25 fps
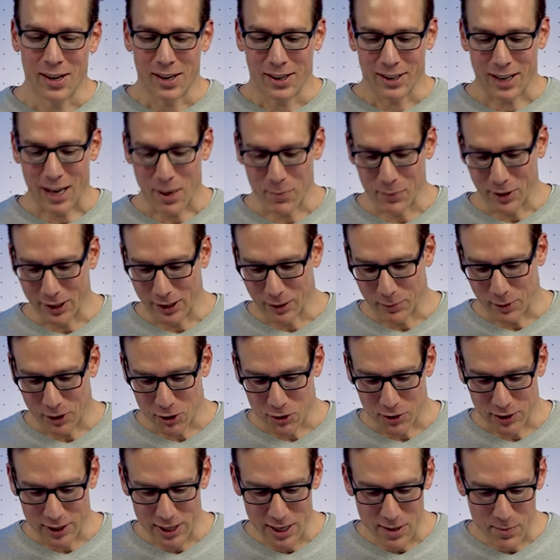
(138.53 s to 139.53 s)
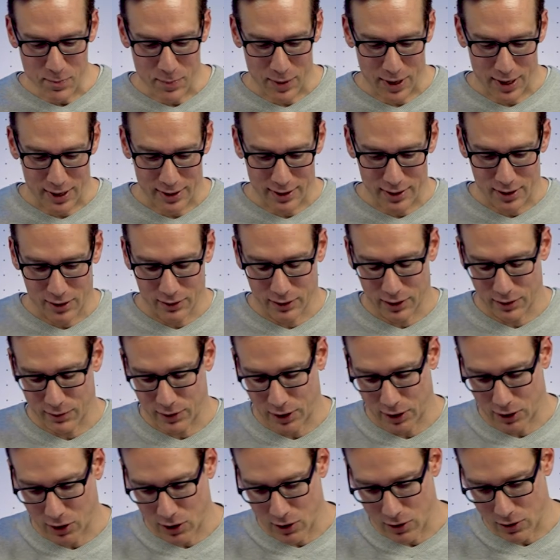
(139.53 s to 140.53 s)
Can be a little bit tricky, but I'll give it
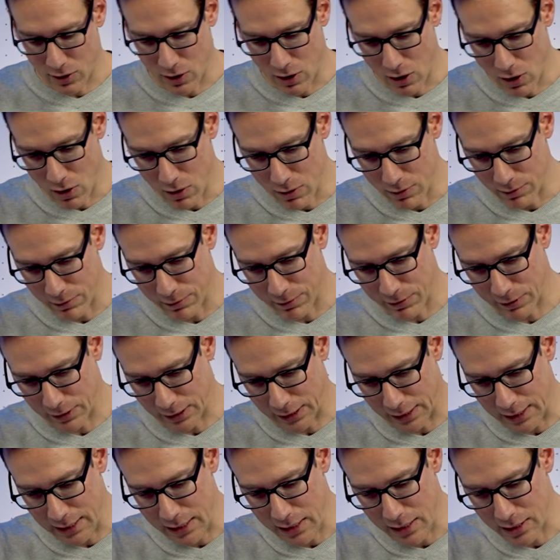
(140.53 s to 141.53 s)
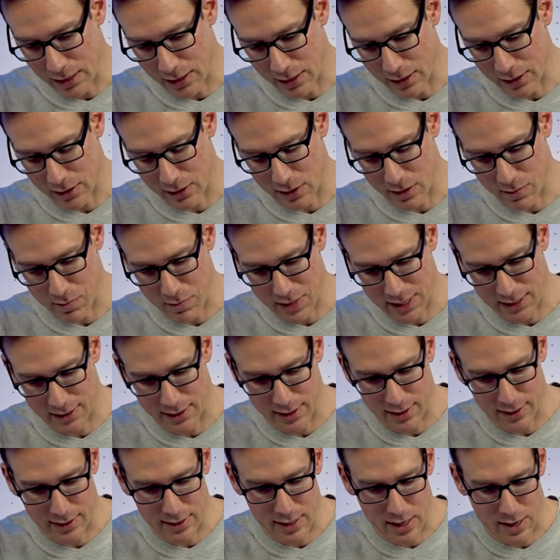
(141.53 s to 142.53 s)
a go and hopefully I don't mess
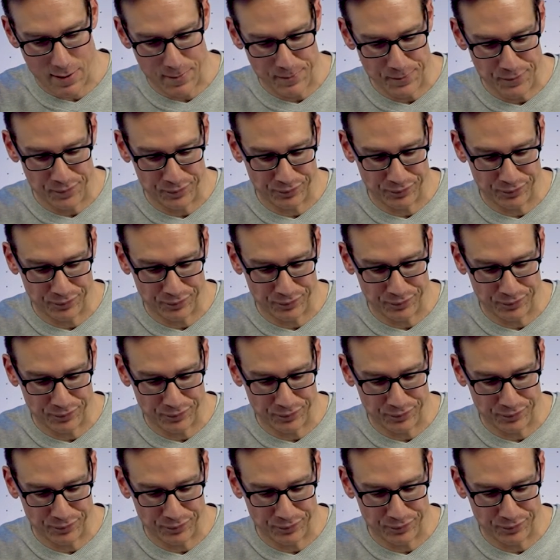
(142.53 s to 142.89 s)
this up.